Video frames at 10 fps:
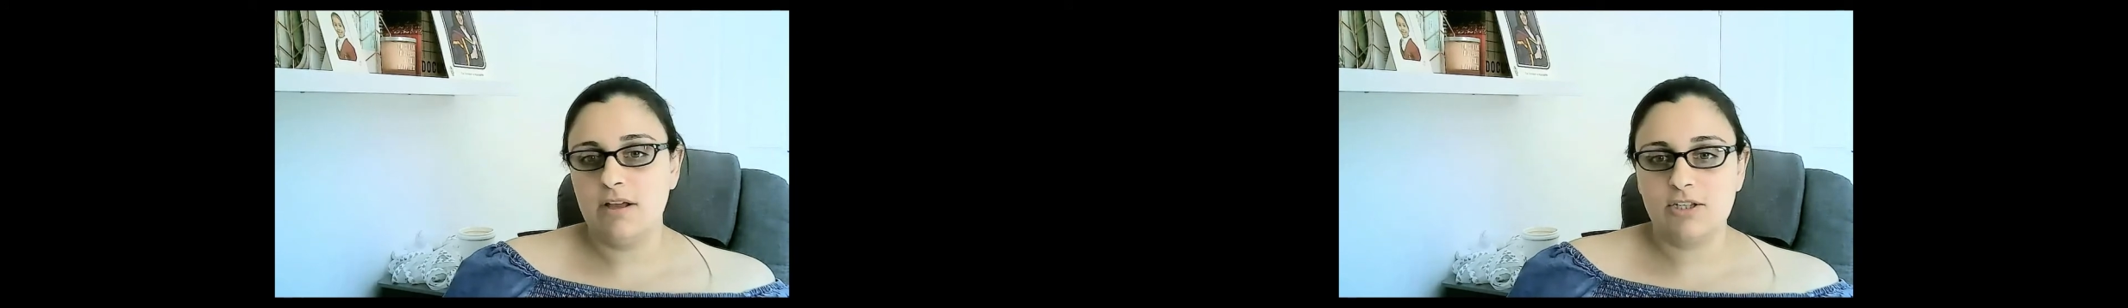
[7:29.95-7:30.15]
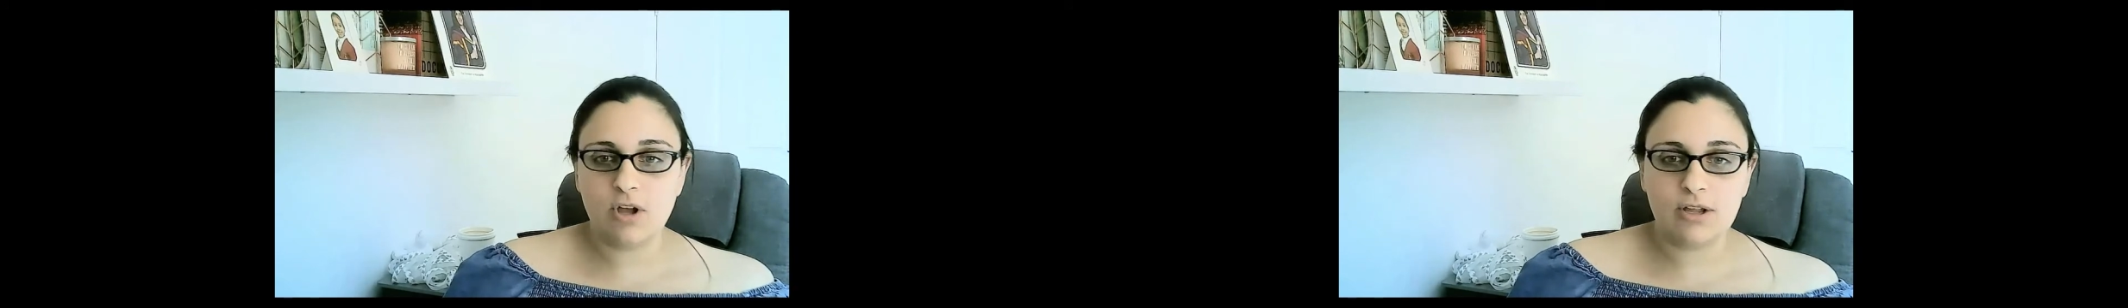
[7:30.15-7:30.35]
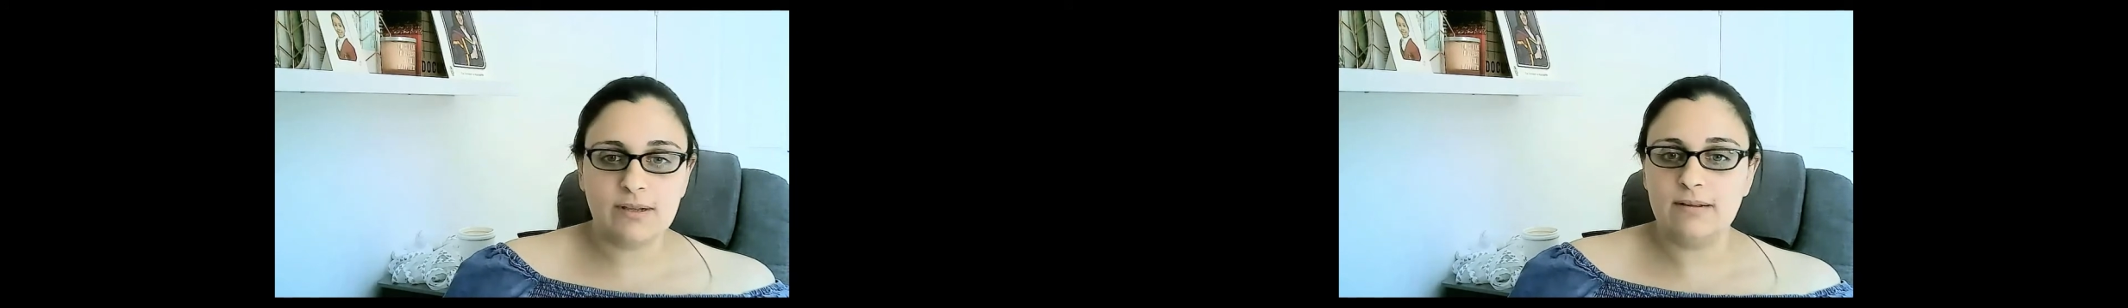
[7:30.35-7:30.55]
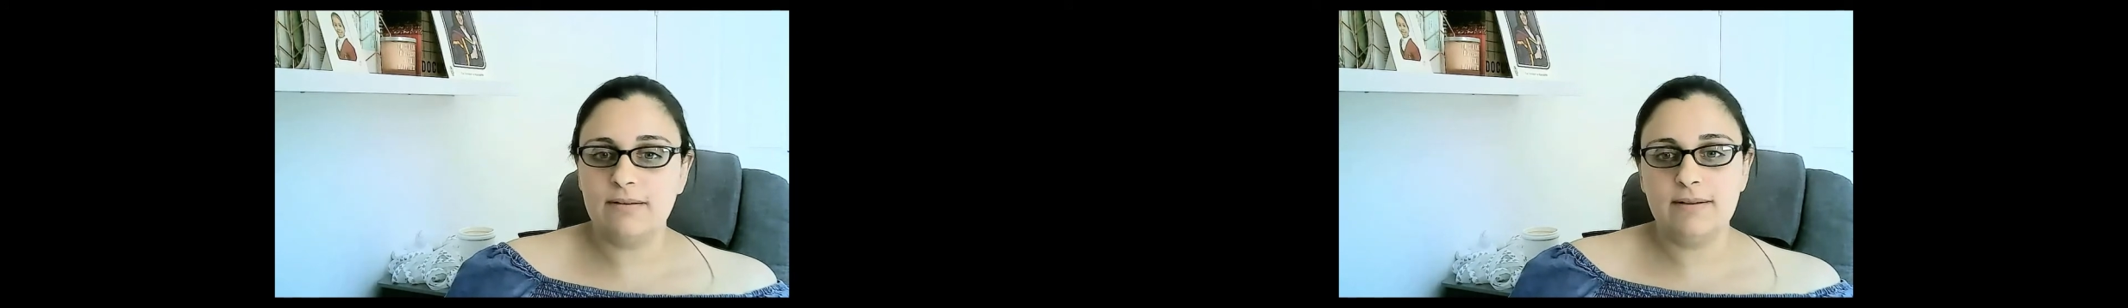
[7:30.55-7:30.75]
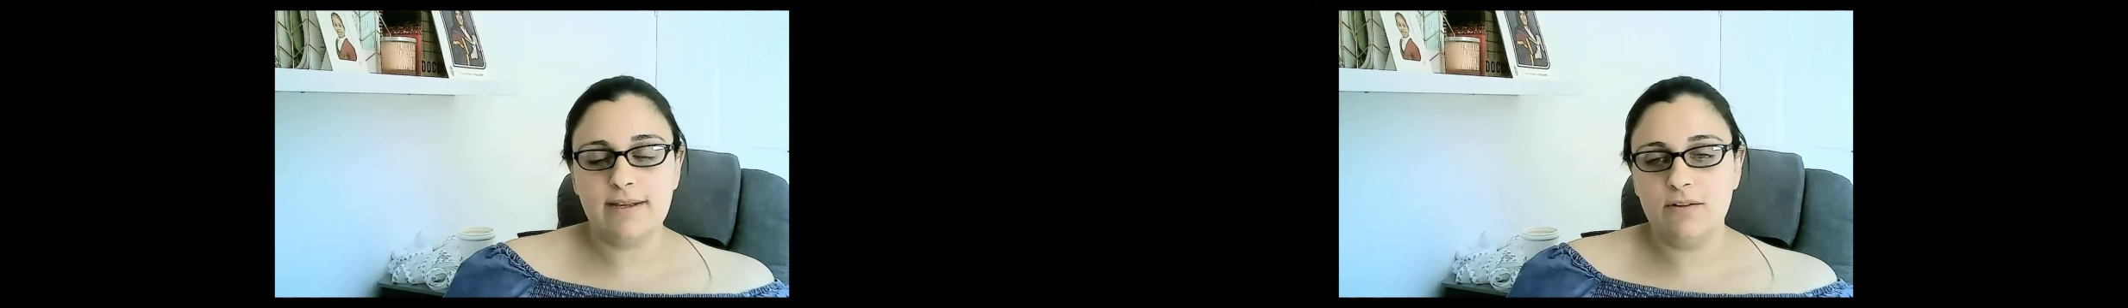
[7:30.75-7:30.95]

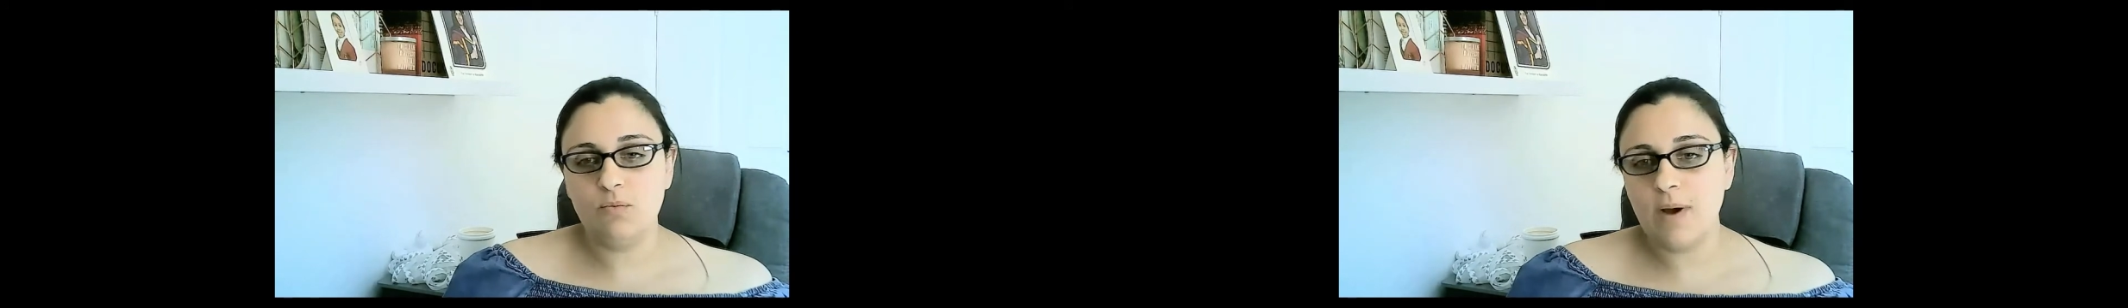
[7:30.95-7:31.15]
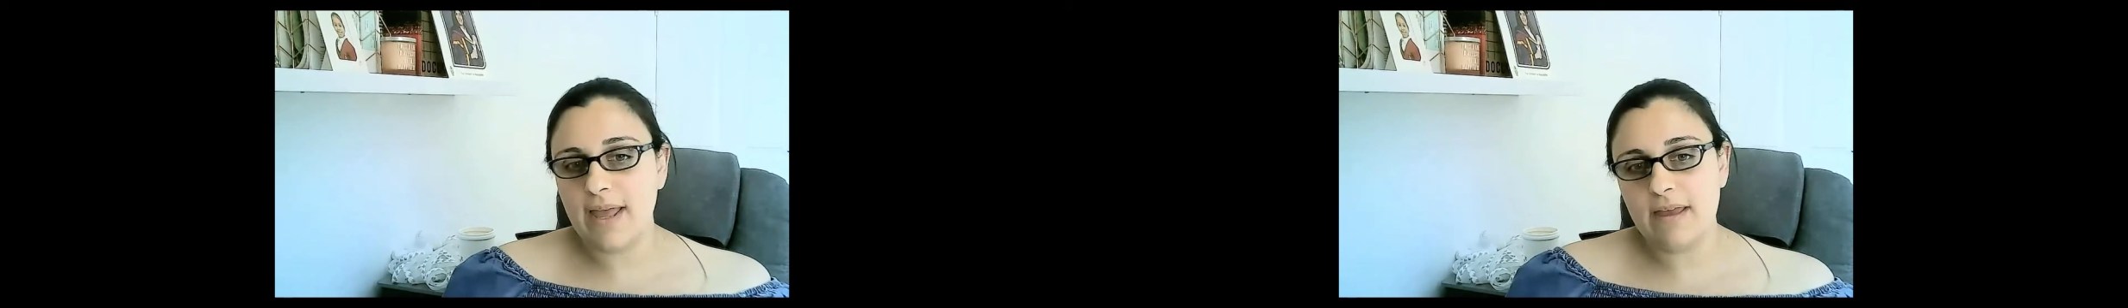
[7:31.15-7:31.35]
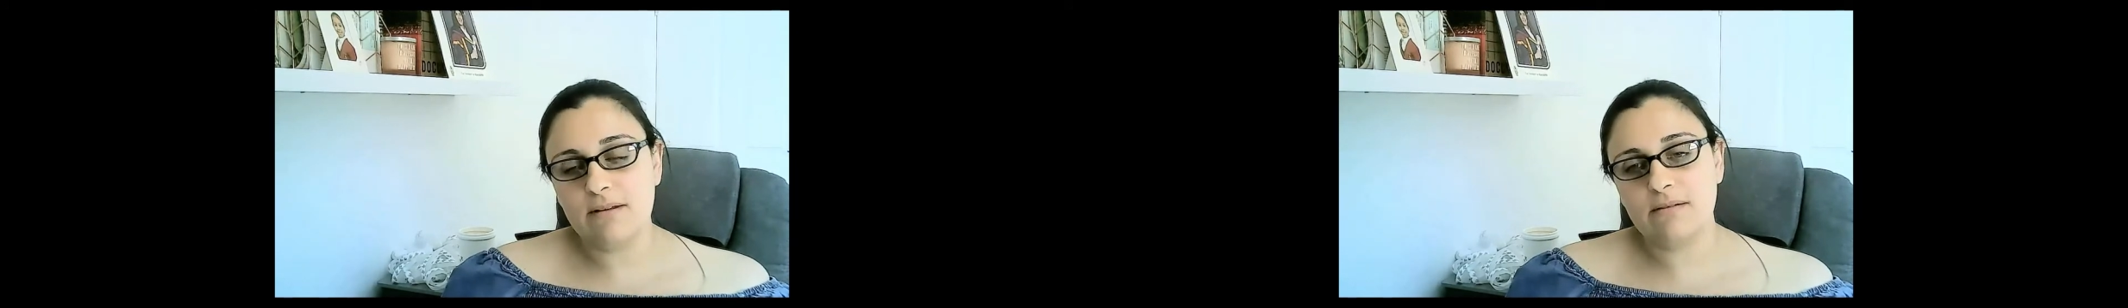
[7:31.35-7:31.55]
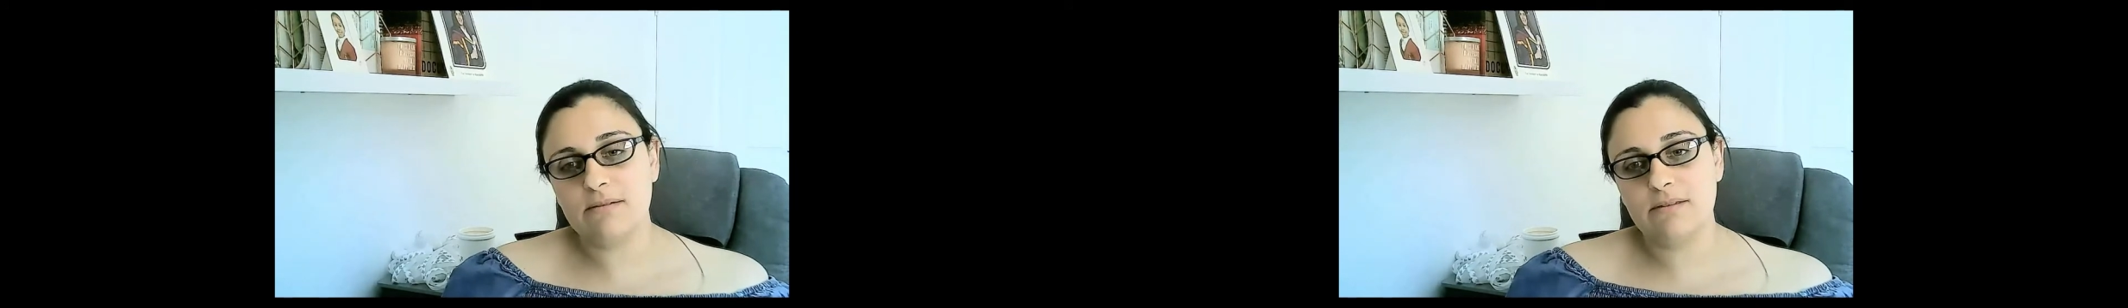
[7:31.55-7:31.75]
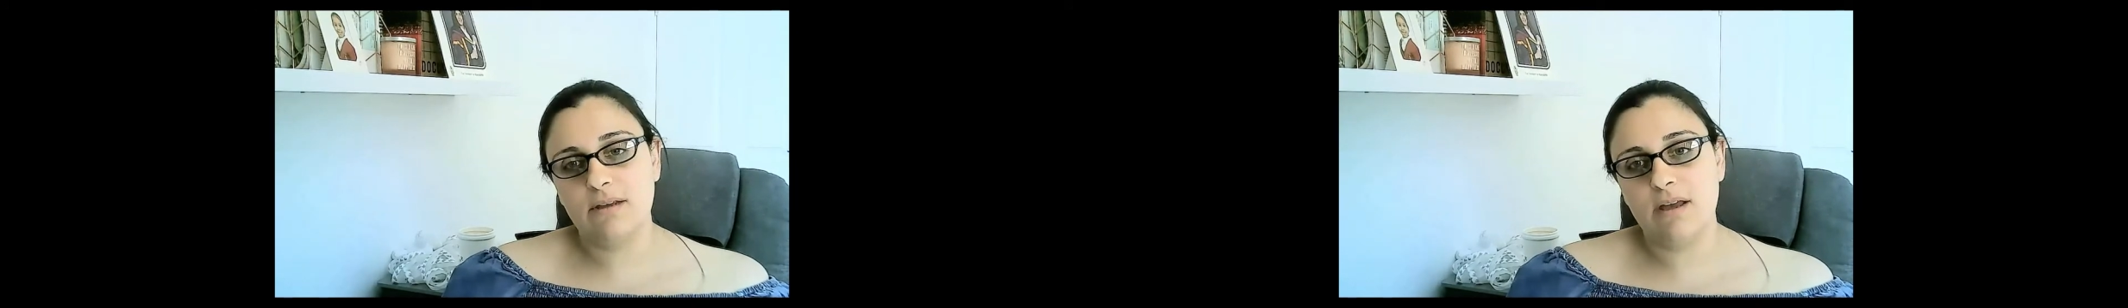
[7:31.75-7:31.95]
Scotland, in
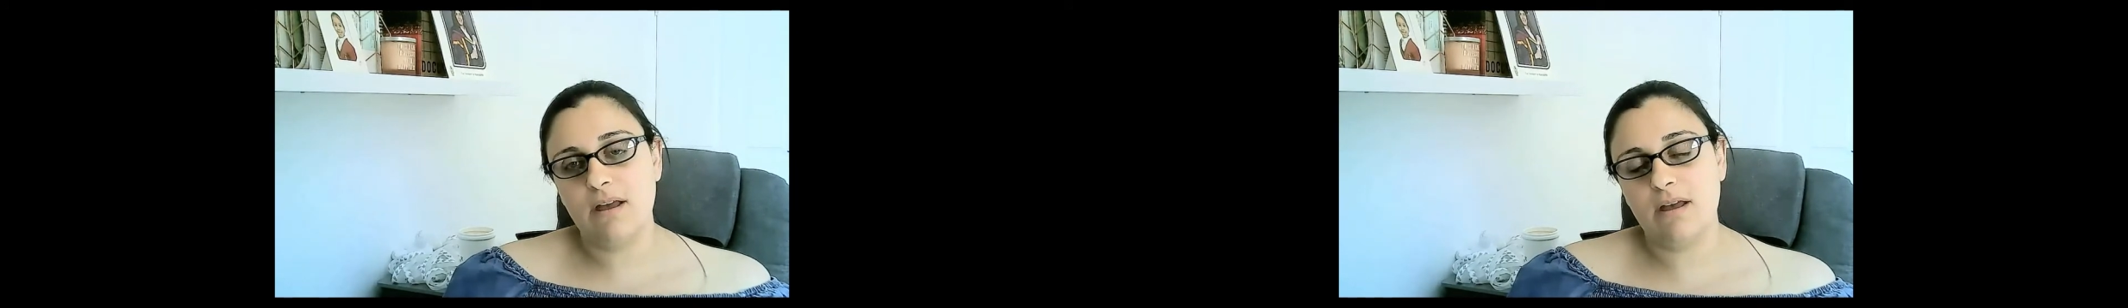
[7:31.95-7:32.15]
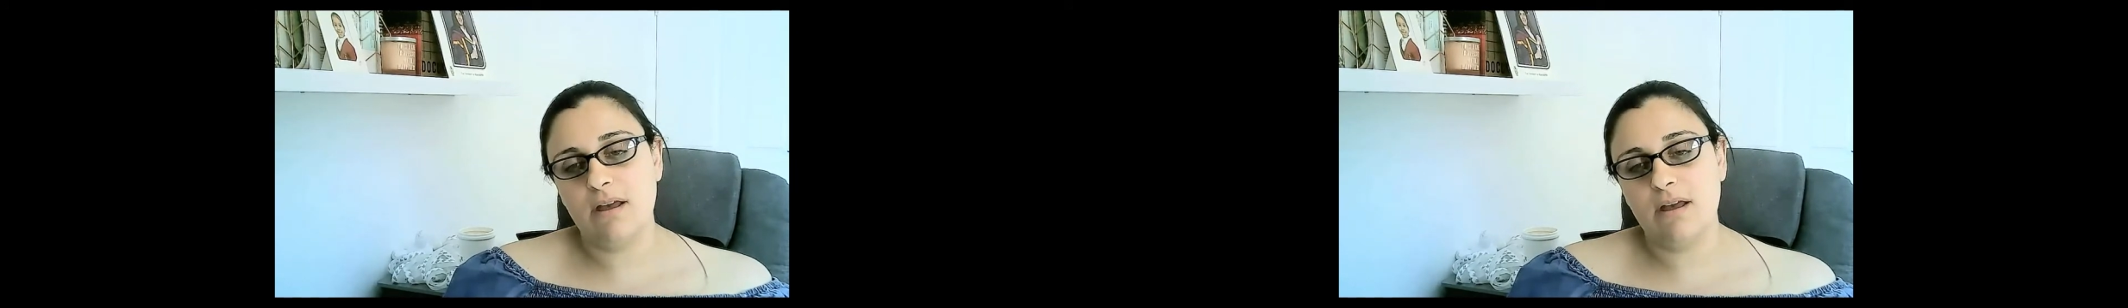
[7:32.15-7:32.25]
Wales,